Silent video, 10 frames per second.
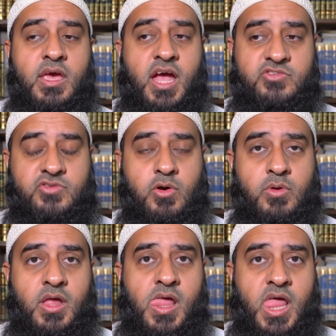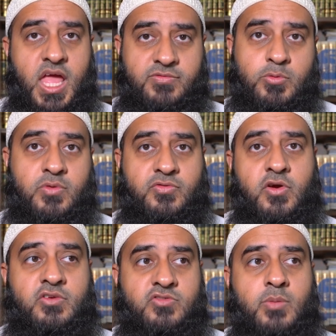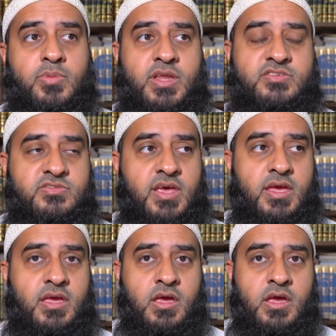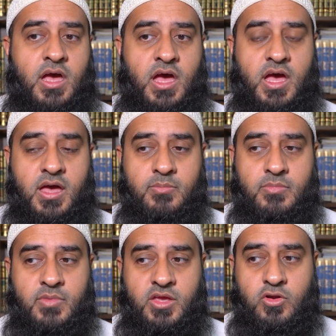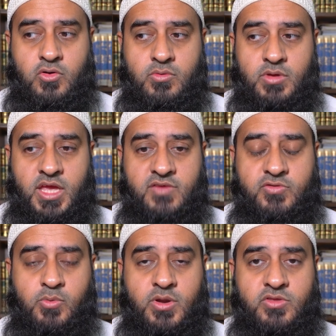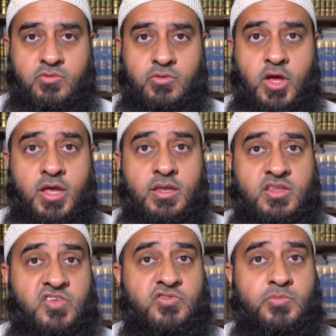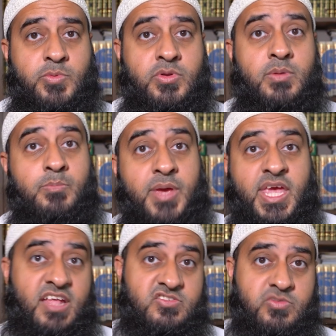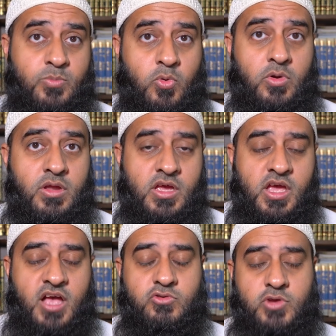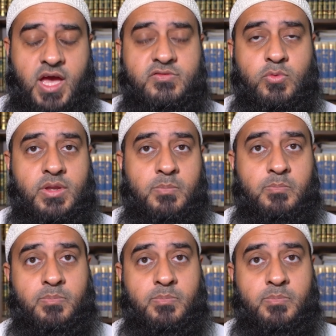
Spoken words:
And so if you were, for example, let's just say, if you wanted to learn the difference between big and small. And so you have the word